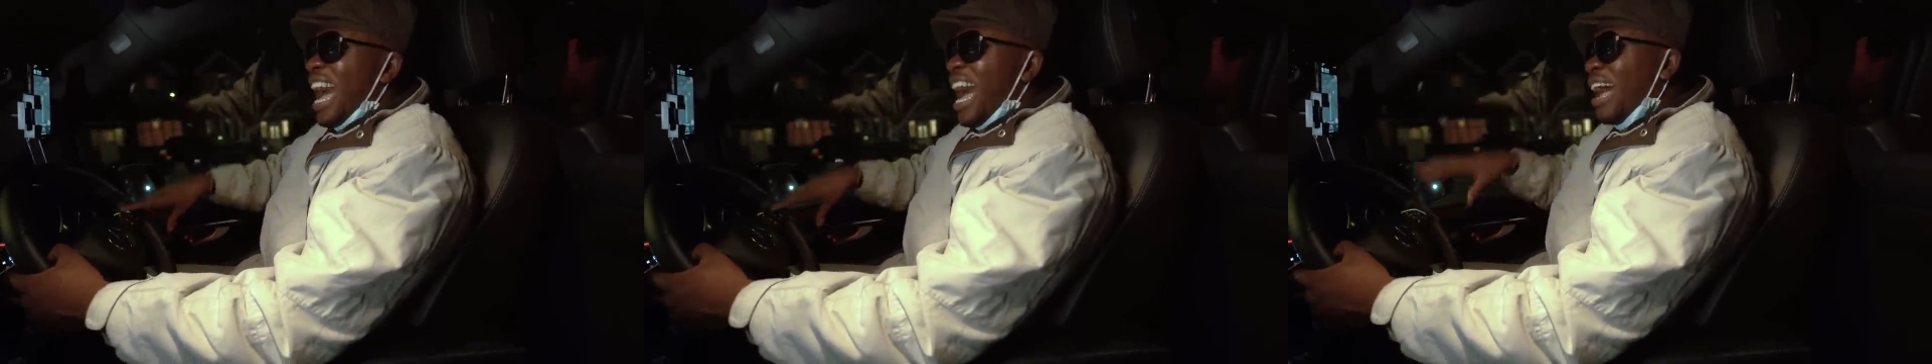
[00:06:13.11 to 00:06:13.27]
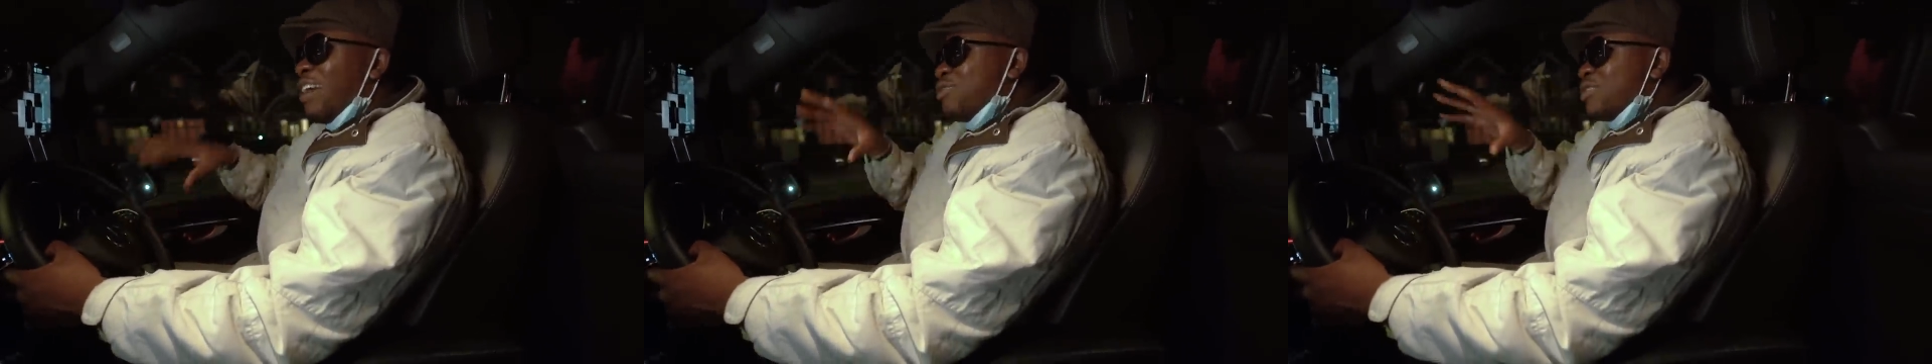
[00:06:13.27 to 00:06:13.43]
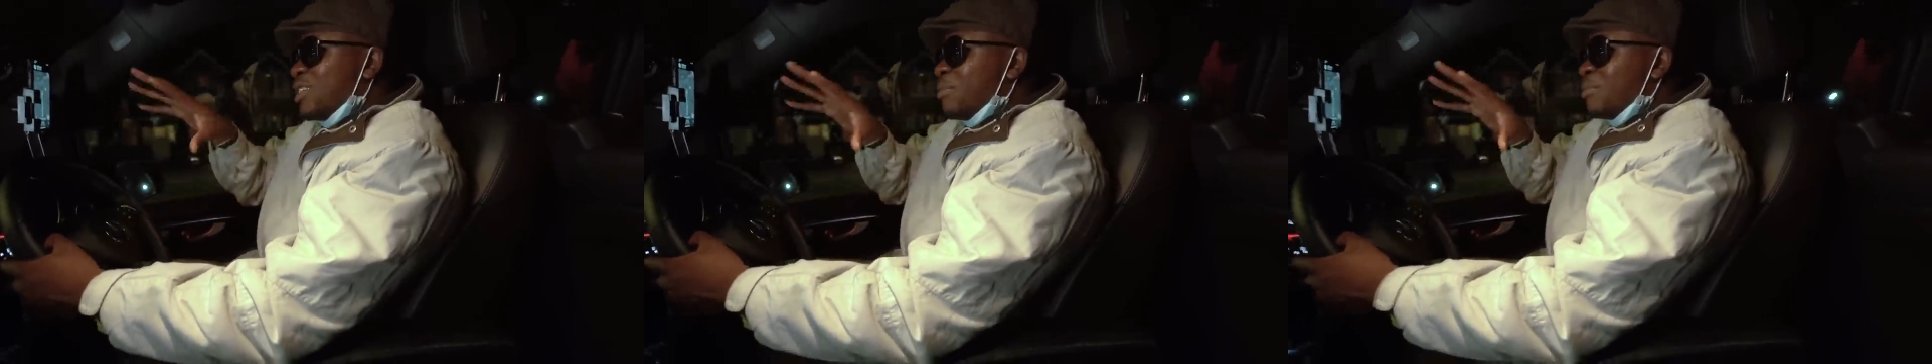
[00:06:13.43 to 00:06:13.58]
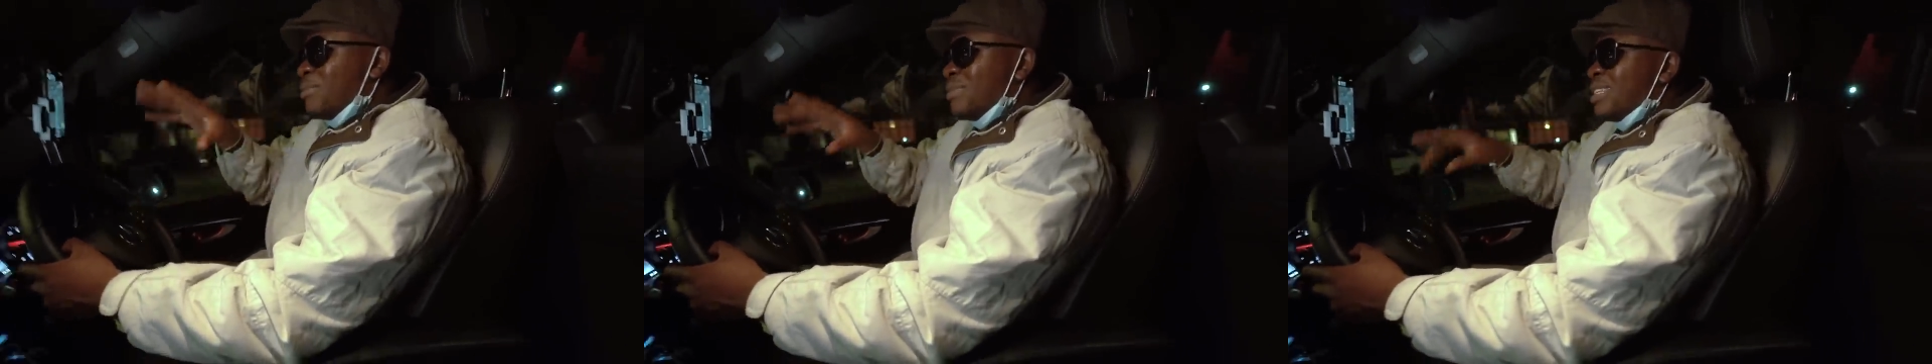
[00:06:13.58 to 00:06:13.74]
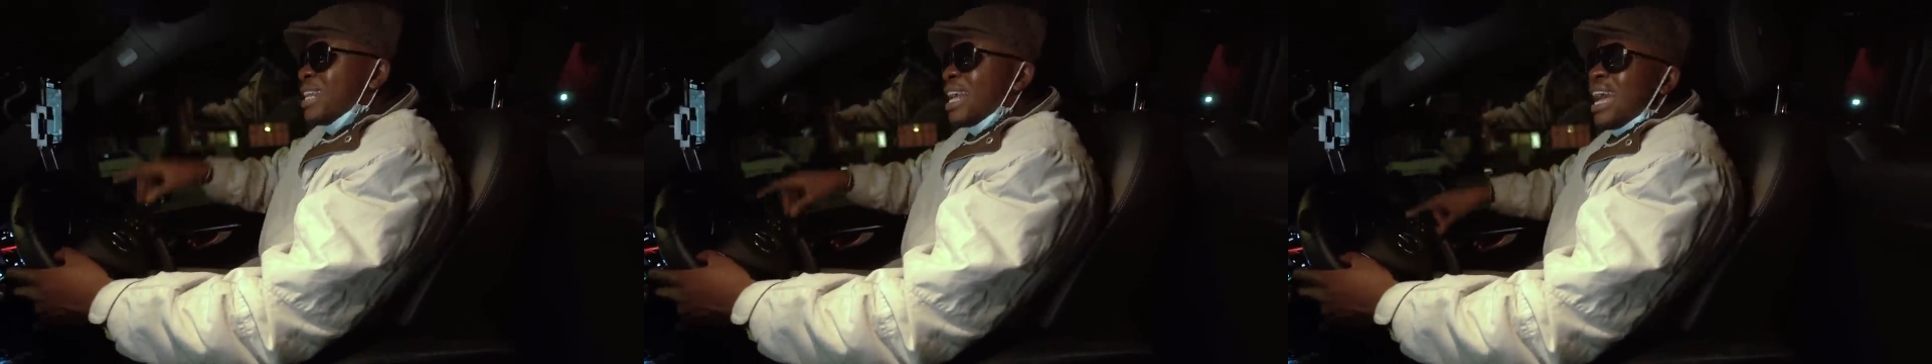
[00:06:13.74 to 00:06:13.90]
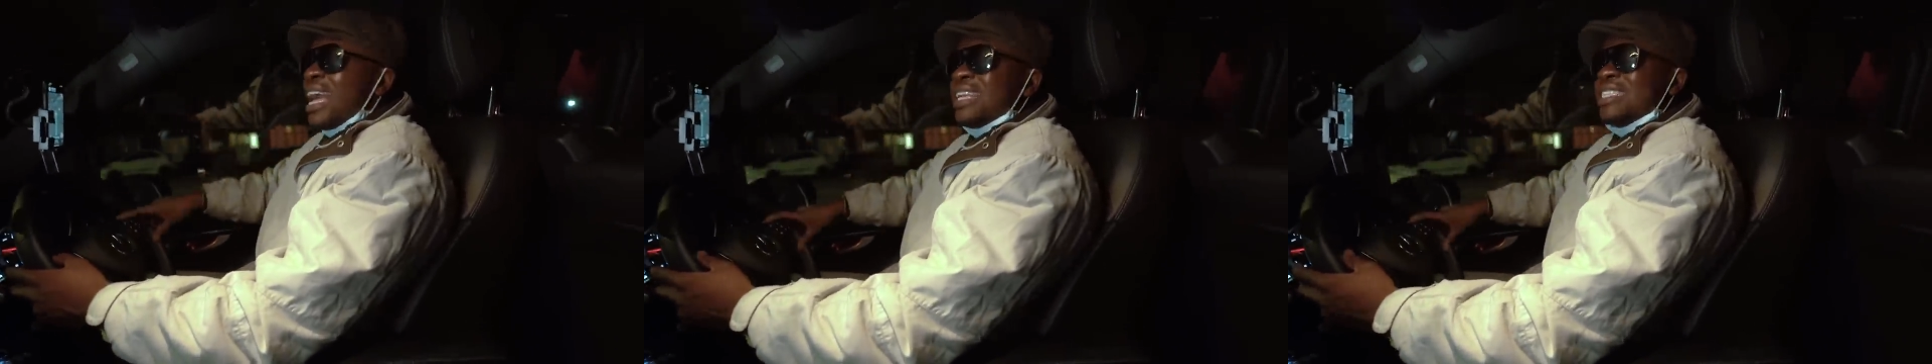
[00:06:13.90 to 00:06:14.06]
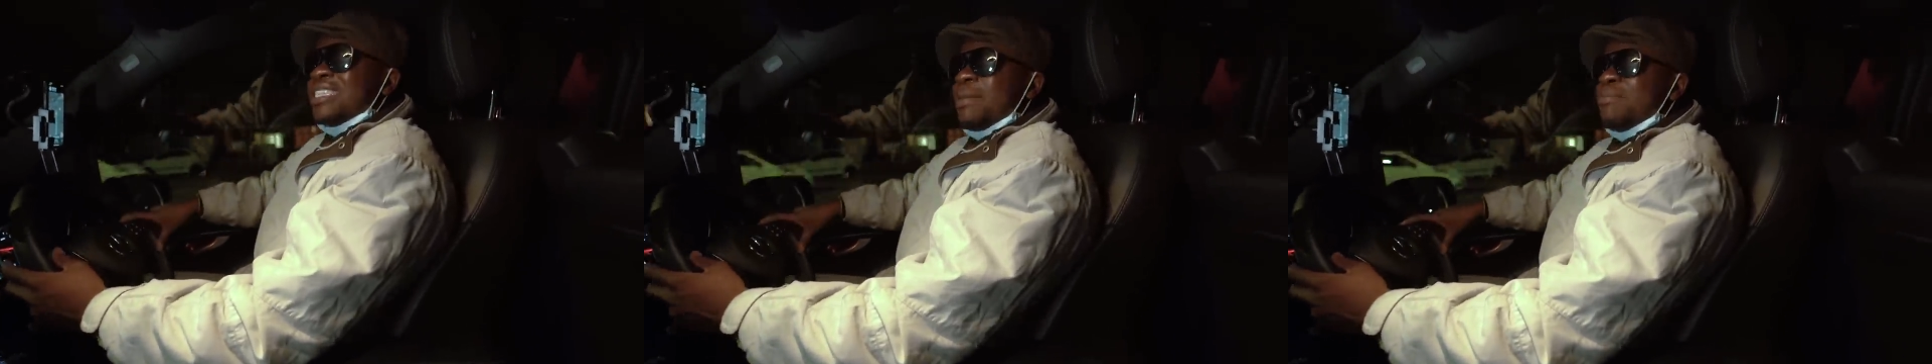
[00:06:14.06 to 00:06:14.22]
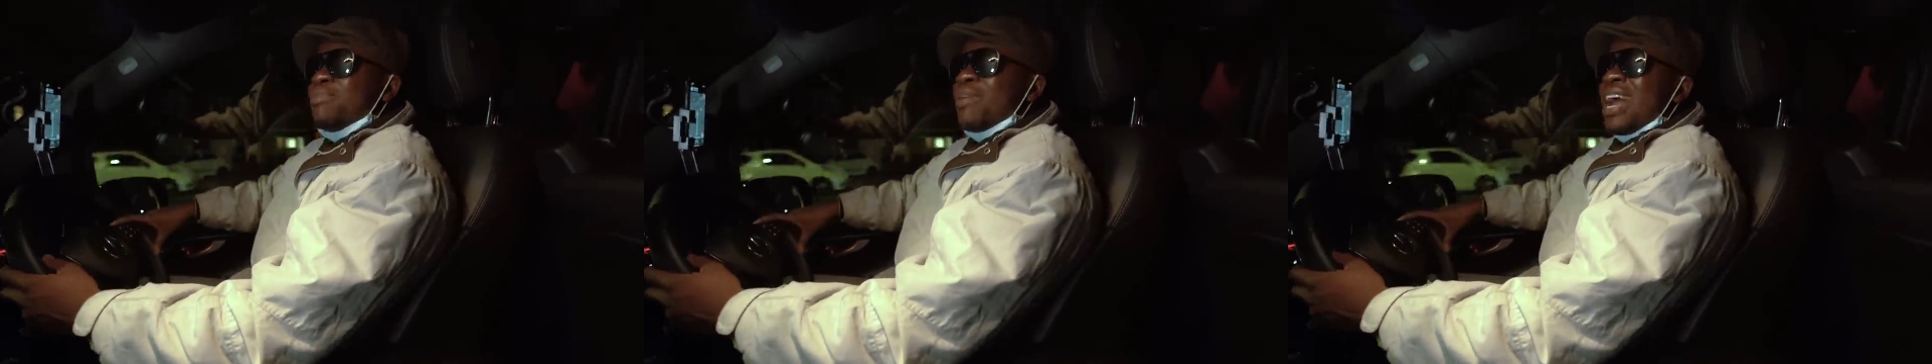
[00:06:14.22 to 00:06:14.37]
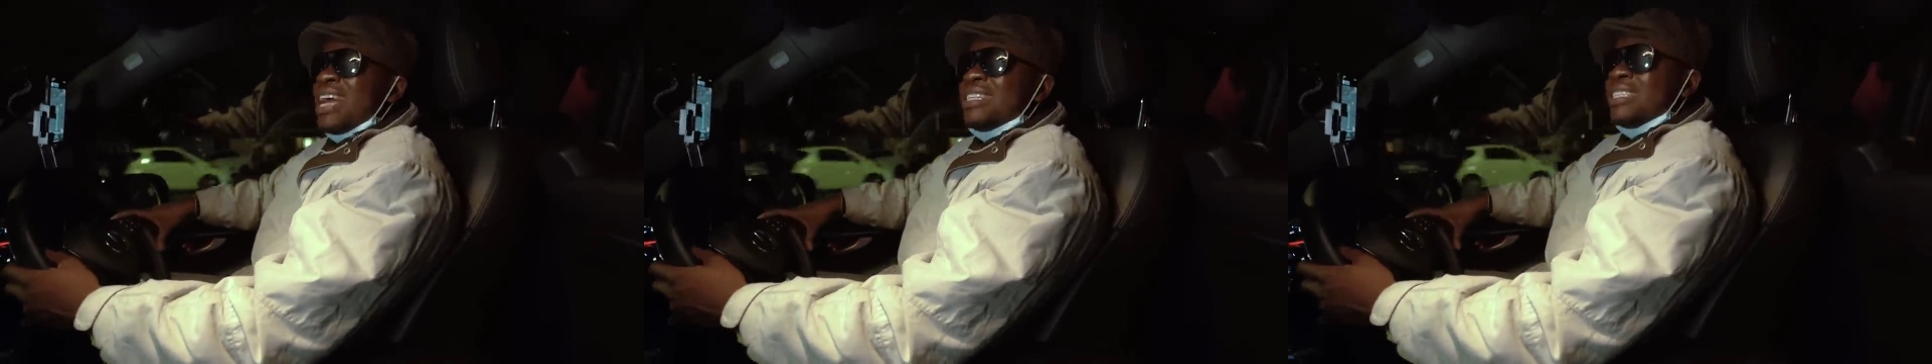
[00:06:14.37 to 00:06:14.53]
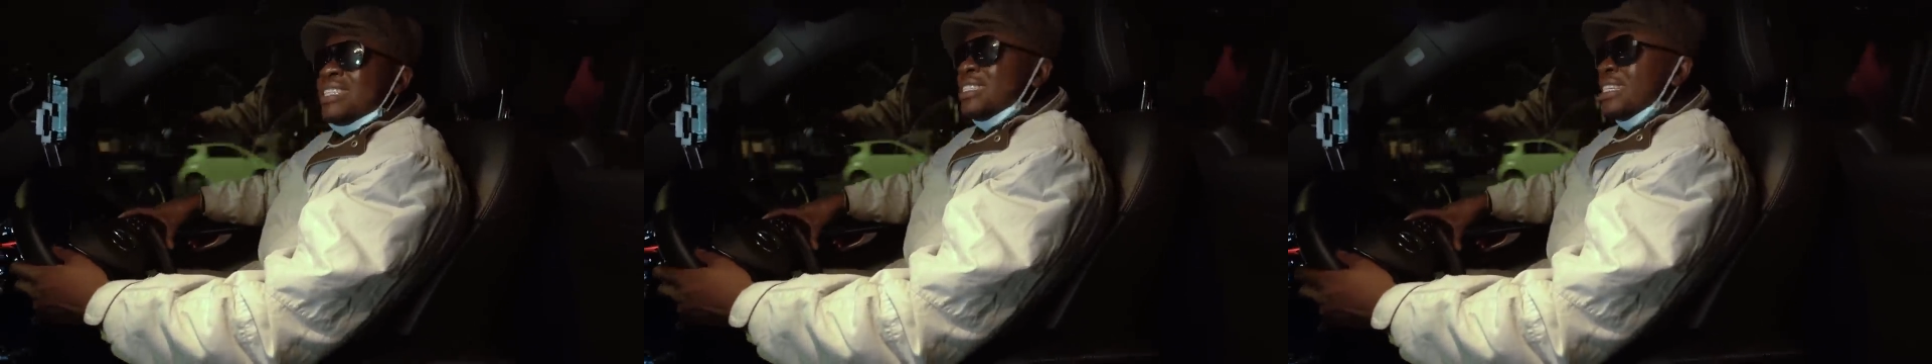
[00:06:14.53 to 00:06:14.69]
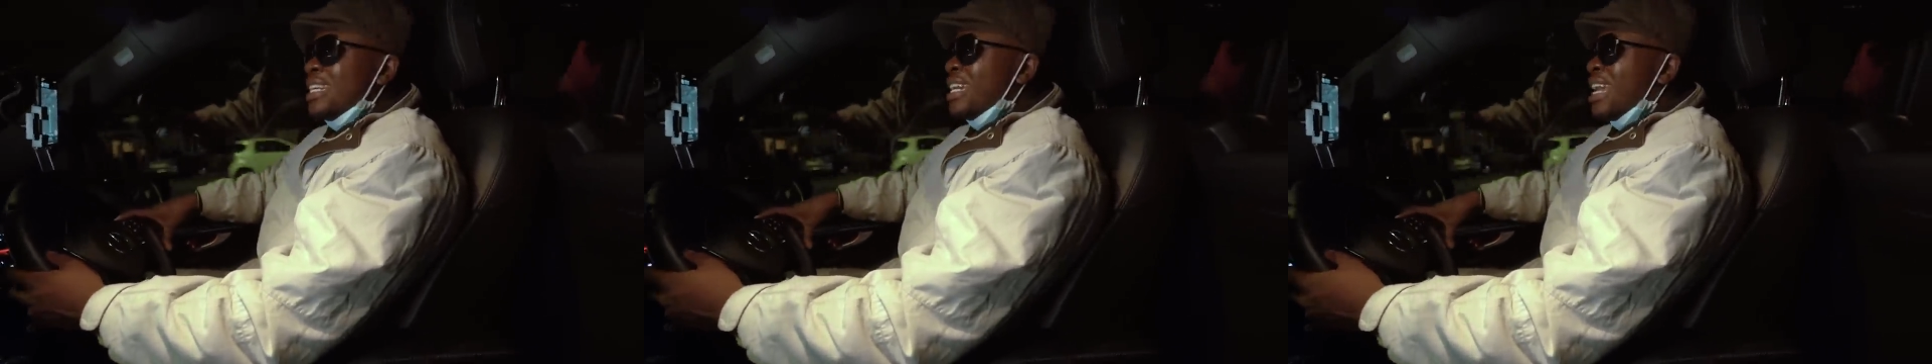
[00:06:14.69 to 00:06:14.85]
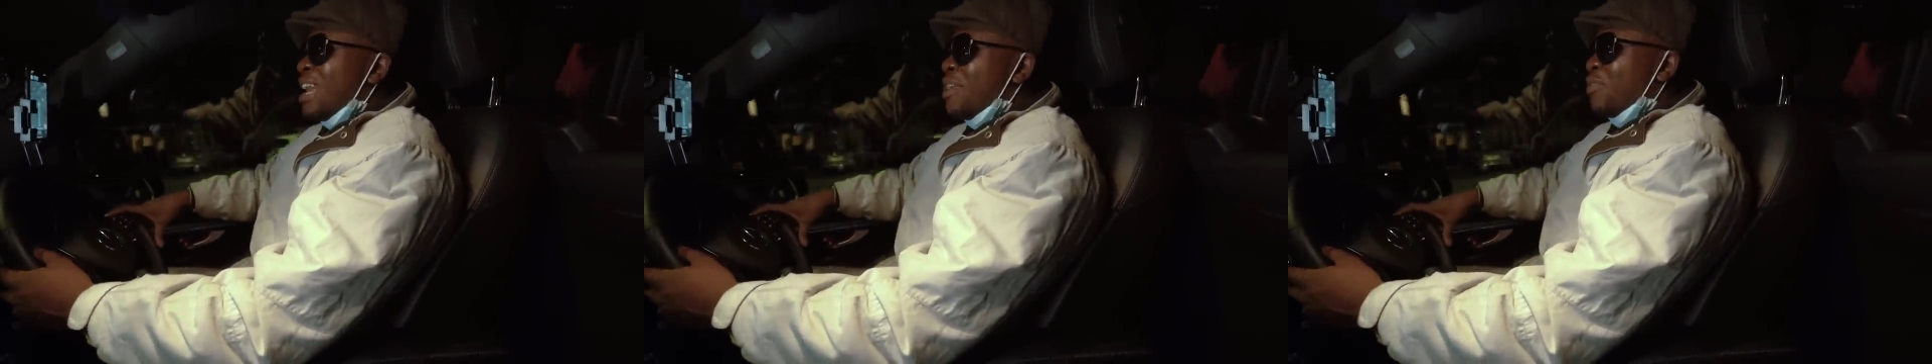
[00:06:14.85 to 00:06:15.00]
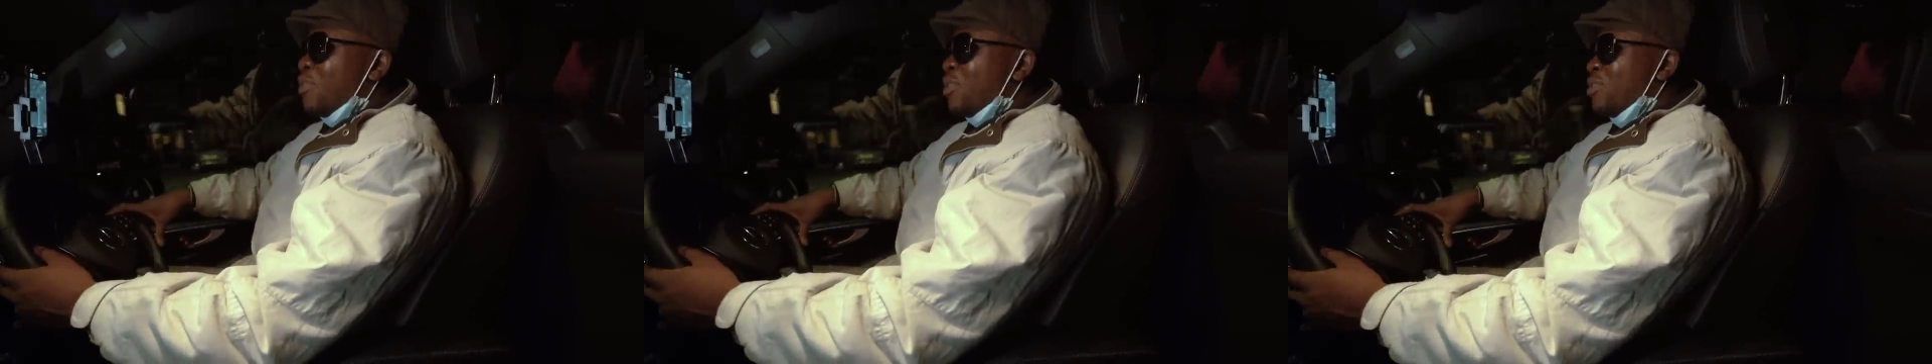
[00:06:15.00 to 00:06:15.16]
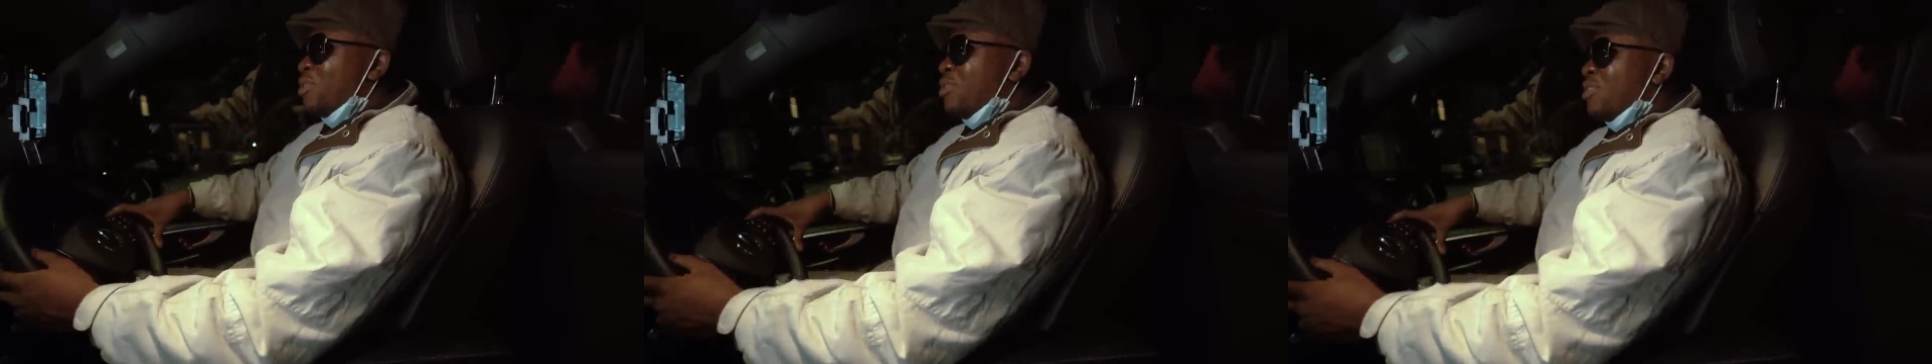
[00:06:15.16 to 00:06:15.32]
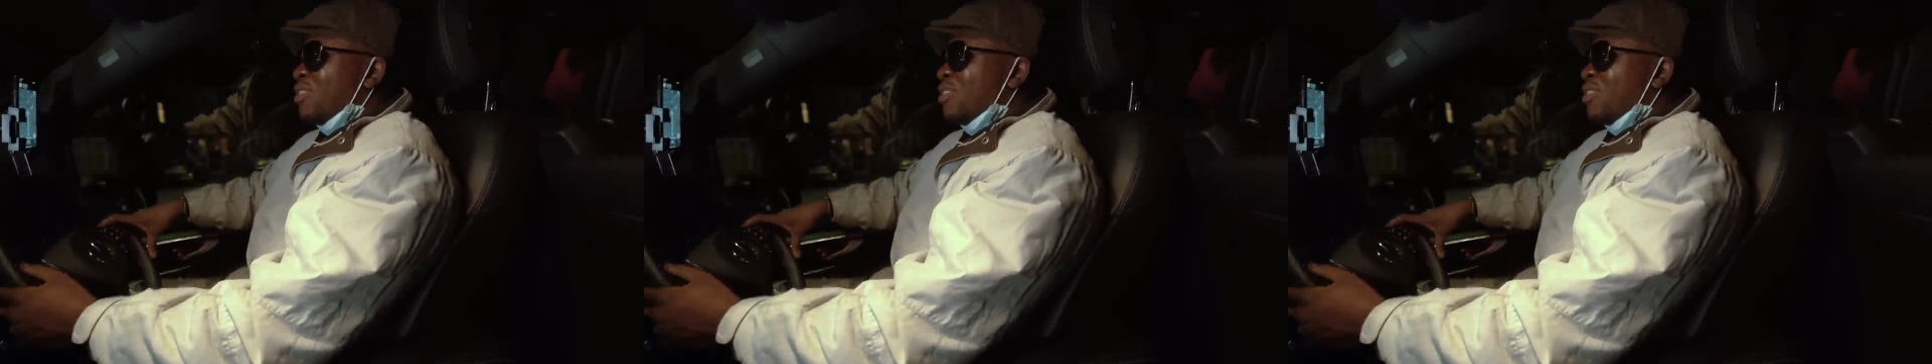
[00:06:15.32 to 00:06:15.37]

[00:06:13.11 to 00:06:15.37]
I have some nice surprises in there for you.